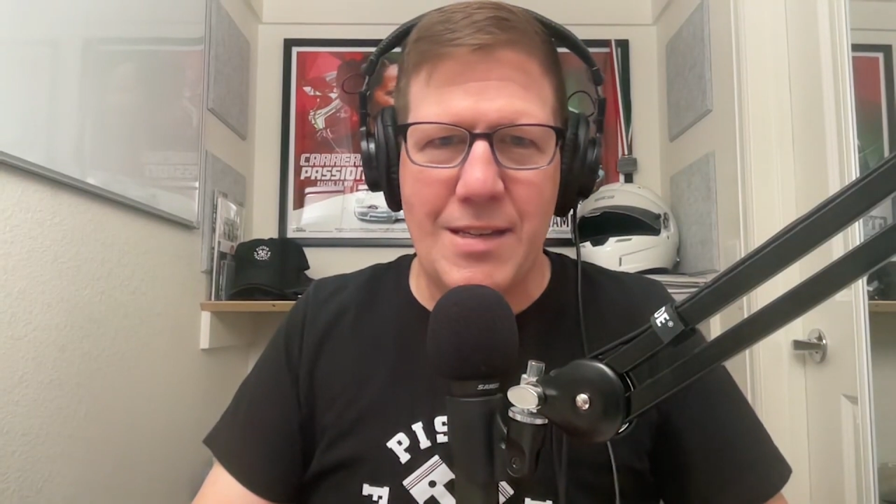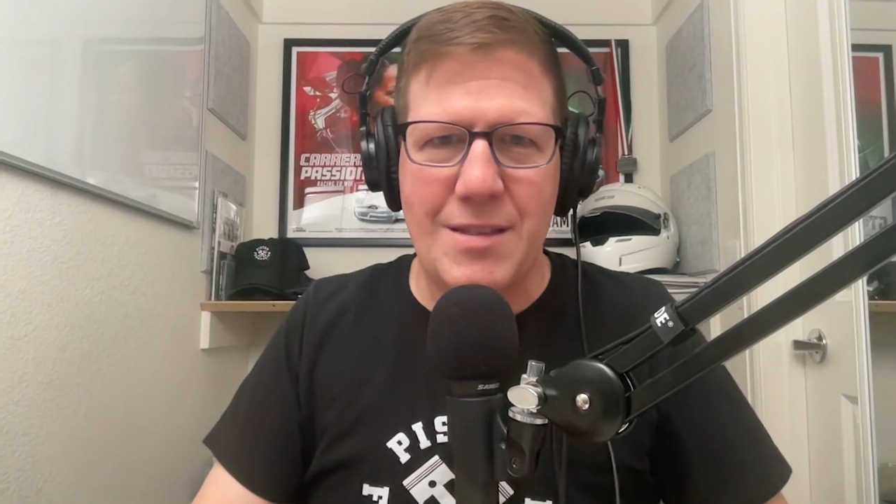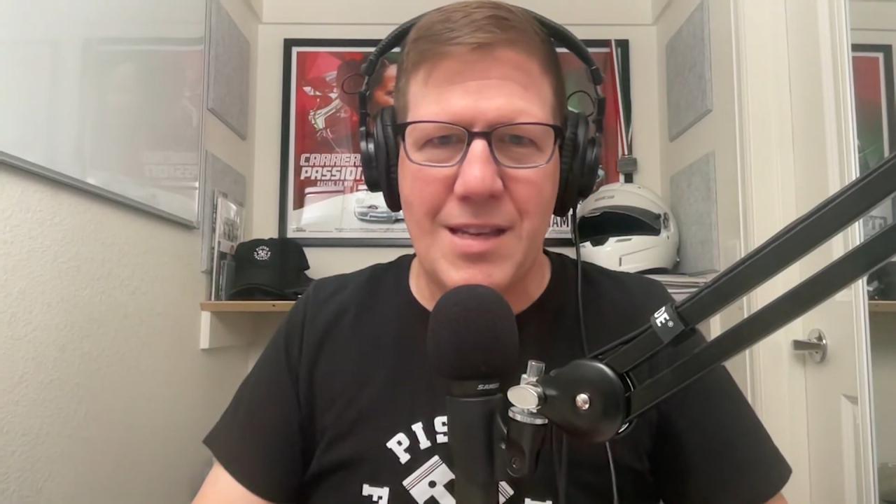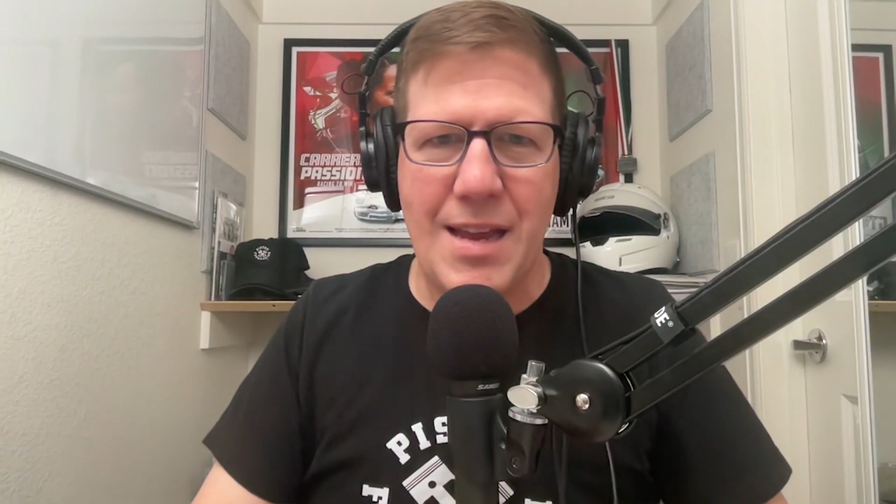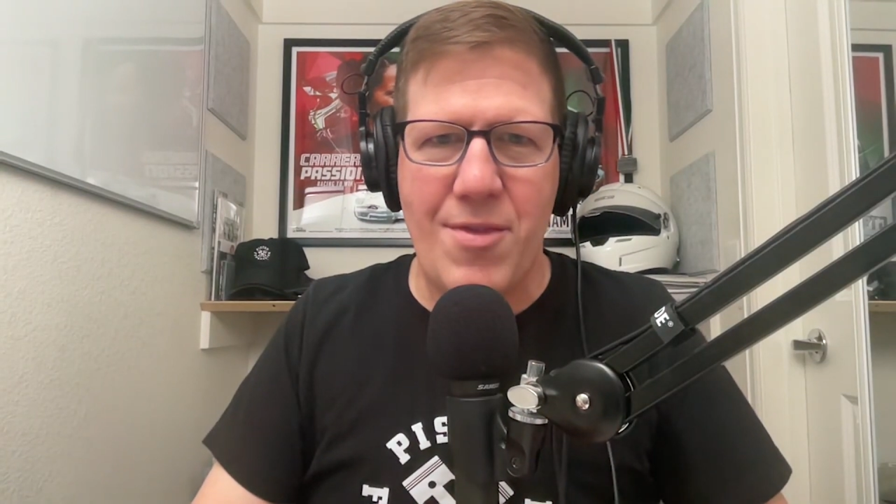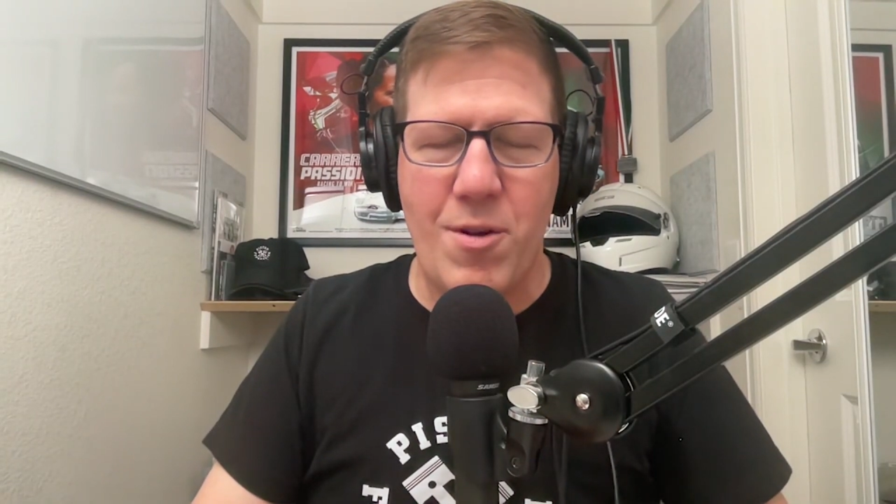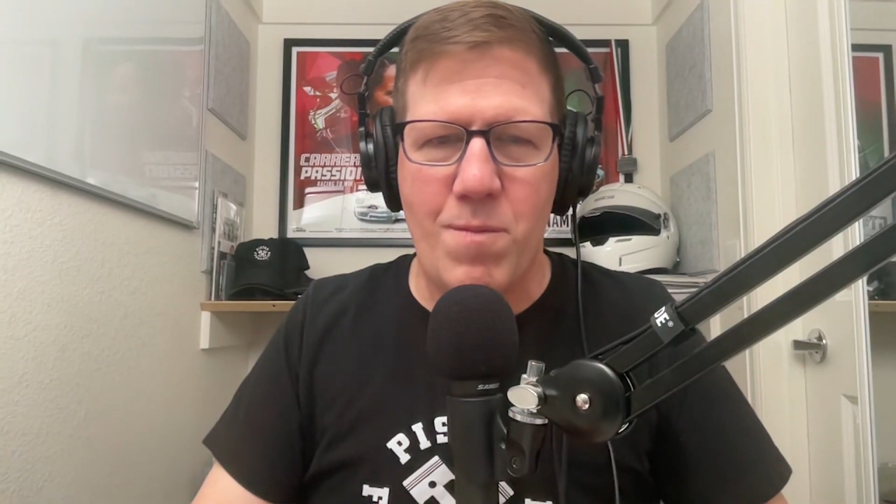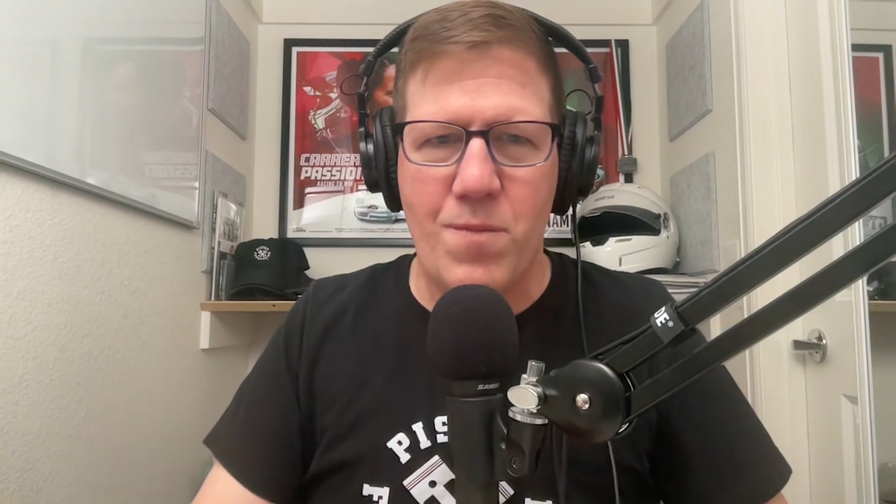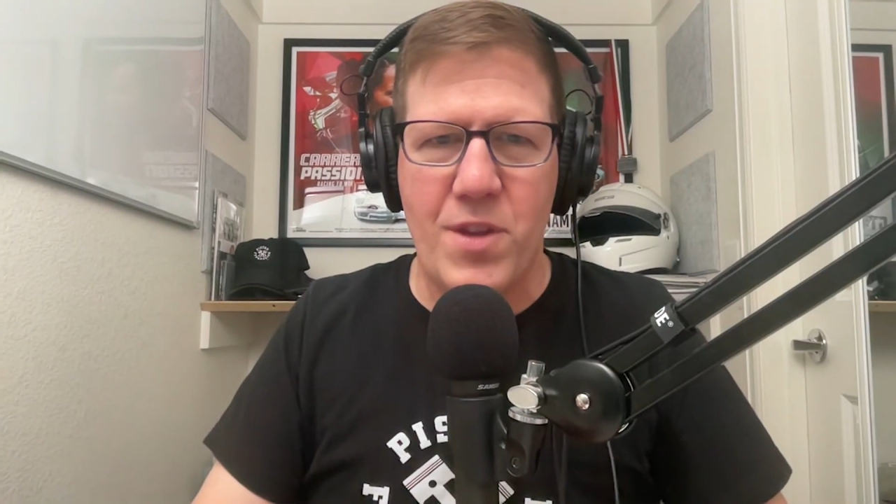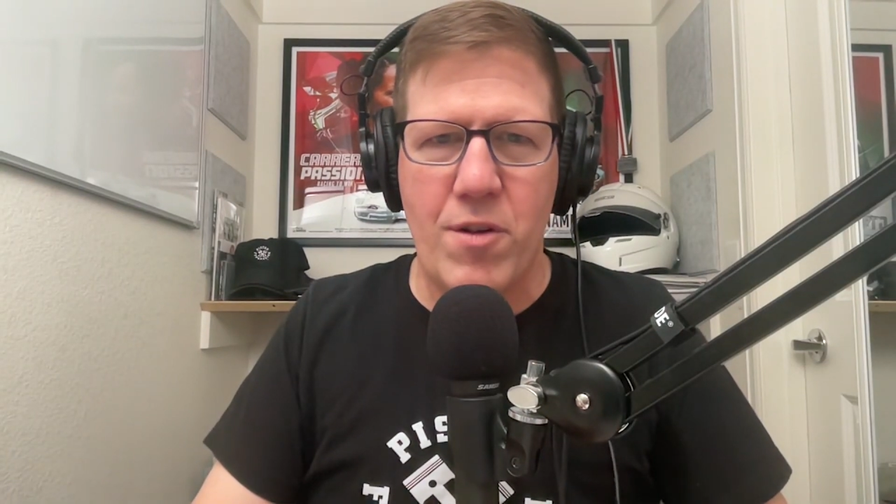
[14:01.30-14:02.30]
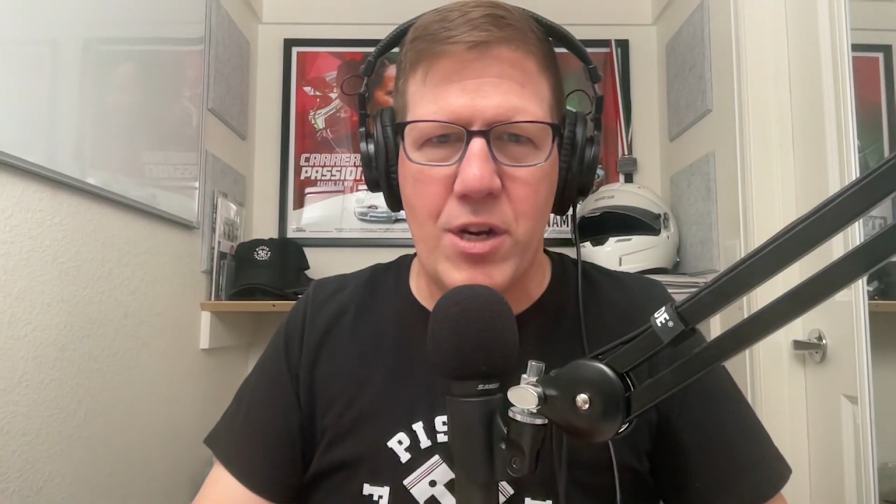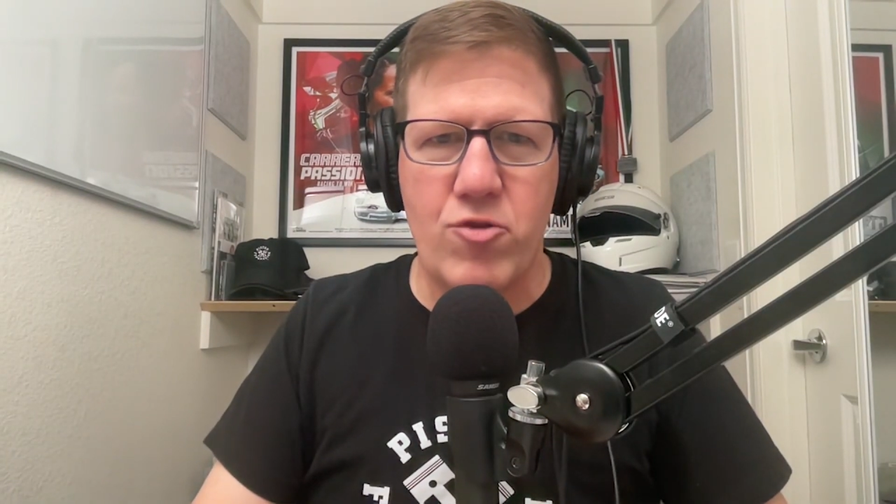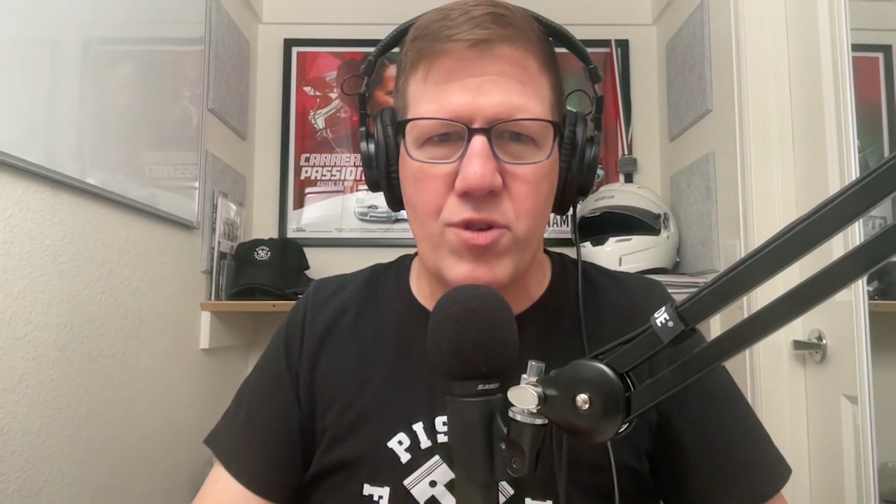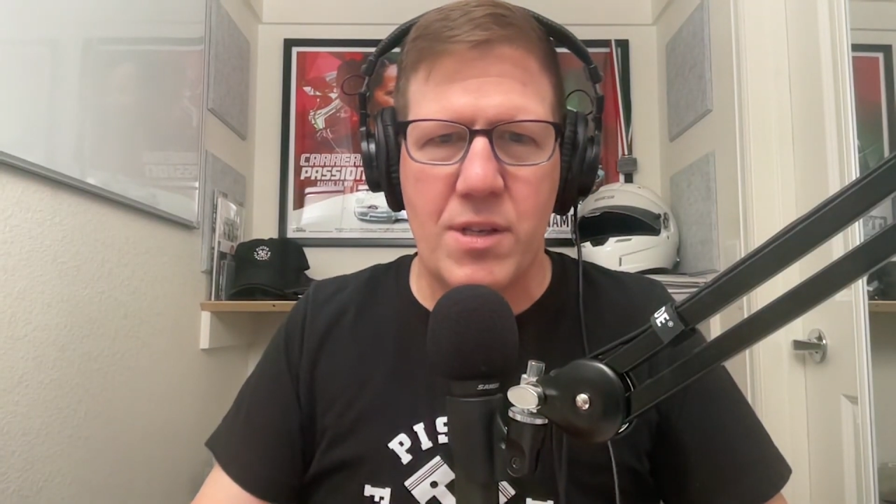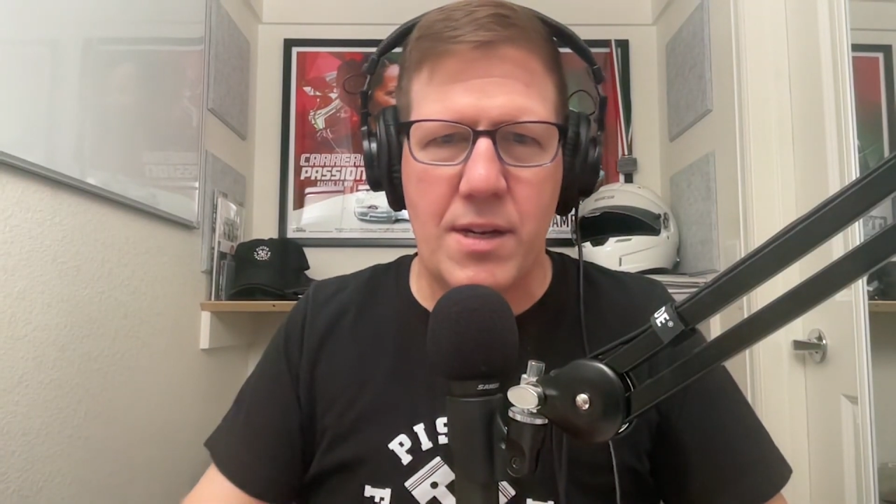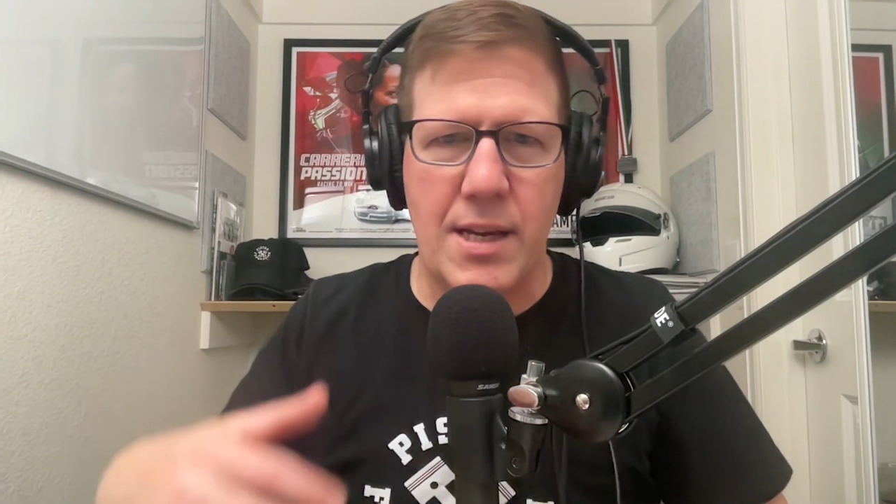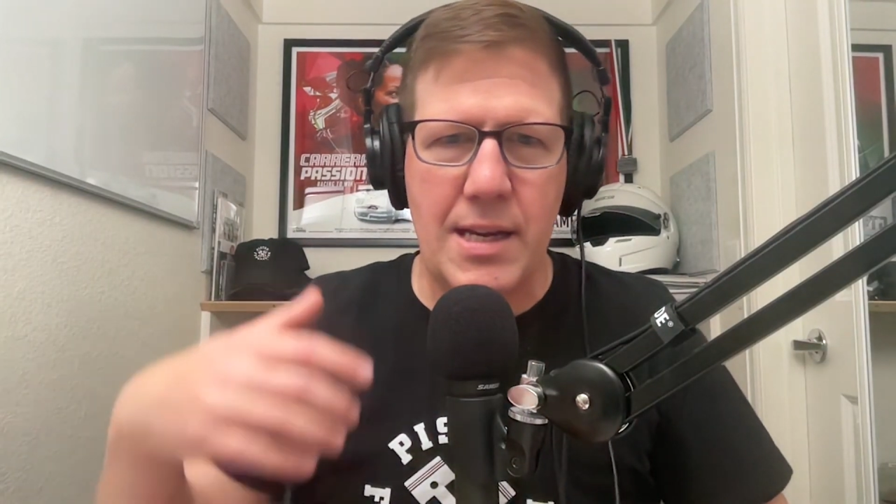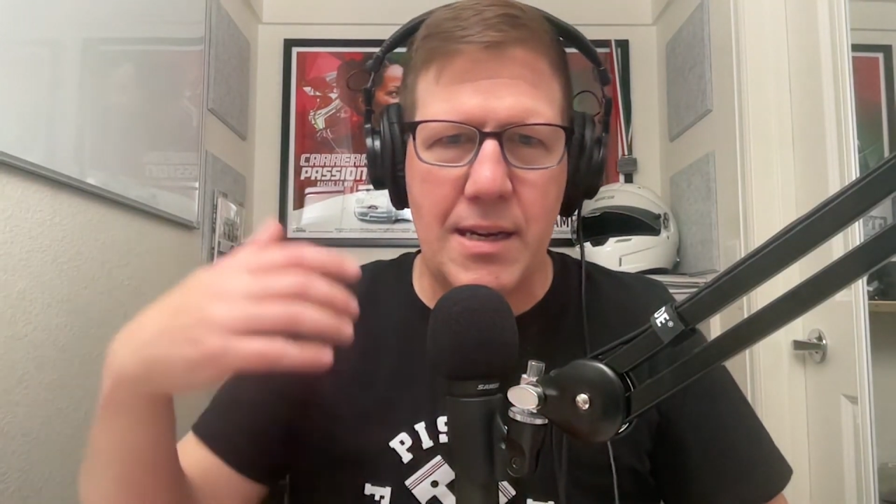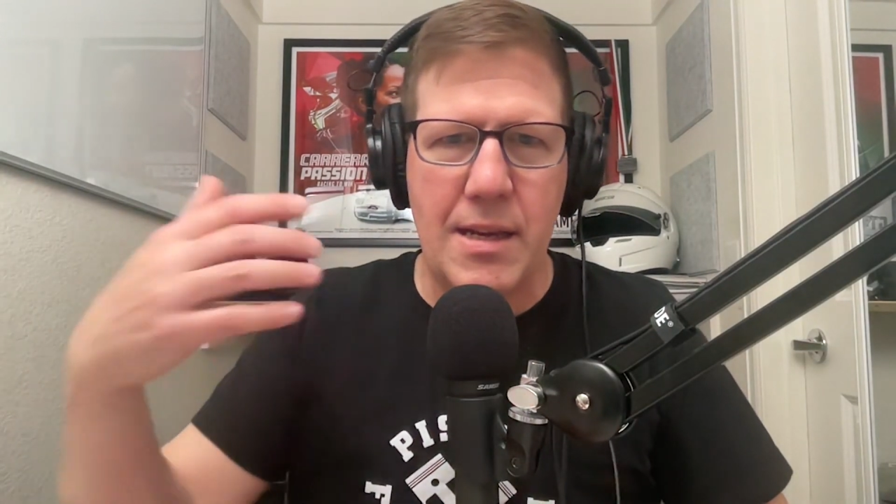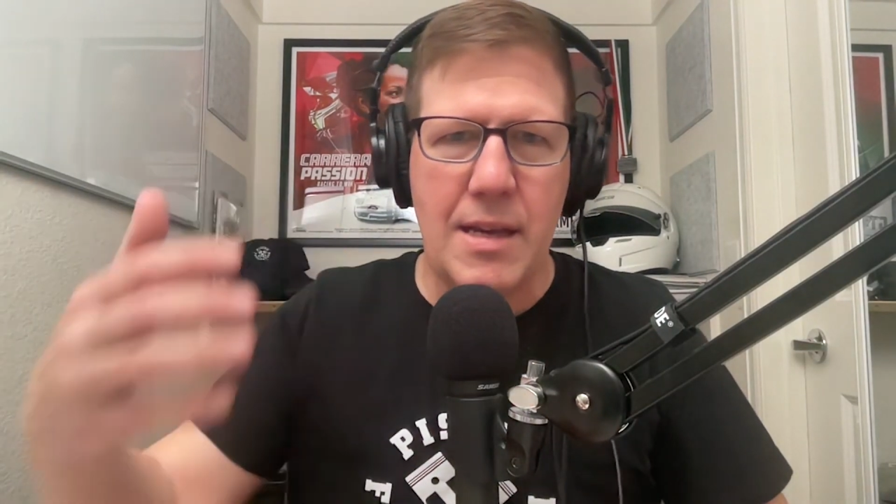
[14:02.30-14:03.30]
that they're interested in,